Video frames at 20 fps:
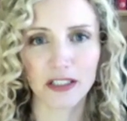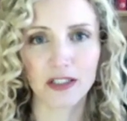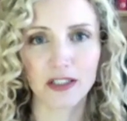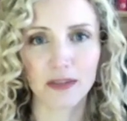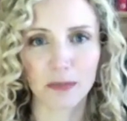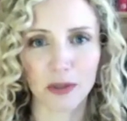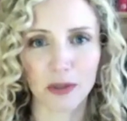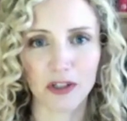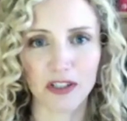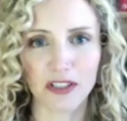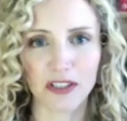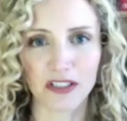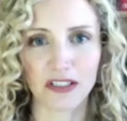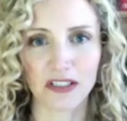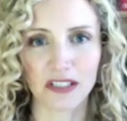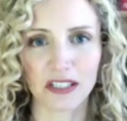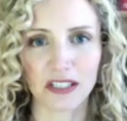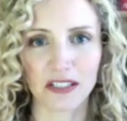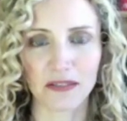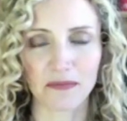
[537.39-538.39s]
to
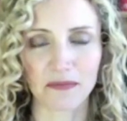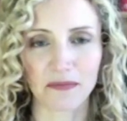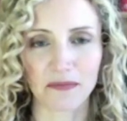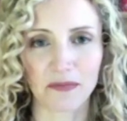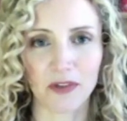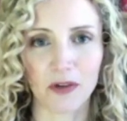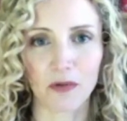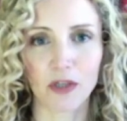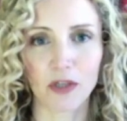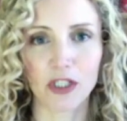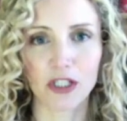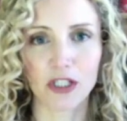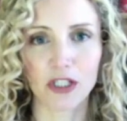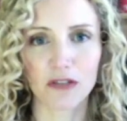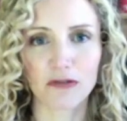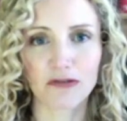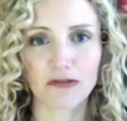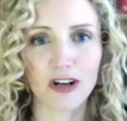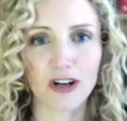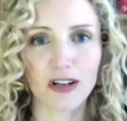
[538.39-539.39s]
Protestantism which in
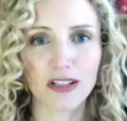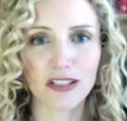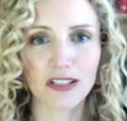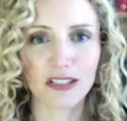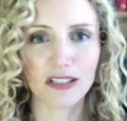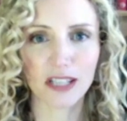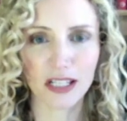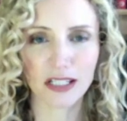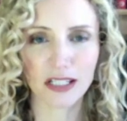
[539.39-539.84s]
France they